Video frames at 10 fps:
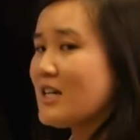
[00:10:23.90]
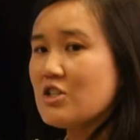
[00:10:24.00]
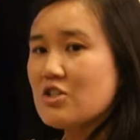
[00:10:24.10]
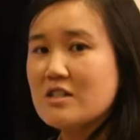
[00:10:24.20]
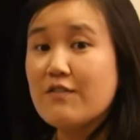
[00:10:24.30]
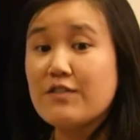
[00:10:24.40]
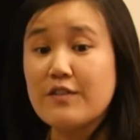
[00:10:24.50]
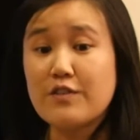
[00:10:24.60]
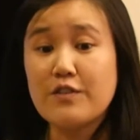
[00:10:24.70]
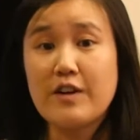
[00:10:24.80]
stages of
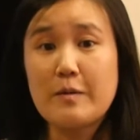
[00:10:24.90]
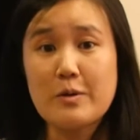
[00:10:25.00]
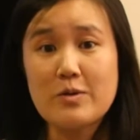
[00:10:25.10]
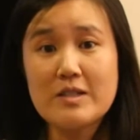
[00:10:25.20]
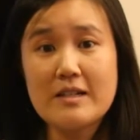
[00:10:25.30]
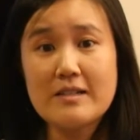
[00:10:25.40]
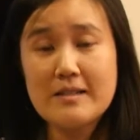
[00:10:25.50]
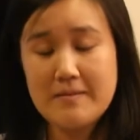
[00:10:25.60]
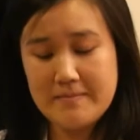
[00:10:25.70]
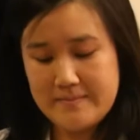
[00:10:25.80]
liver fibrosis.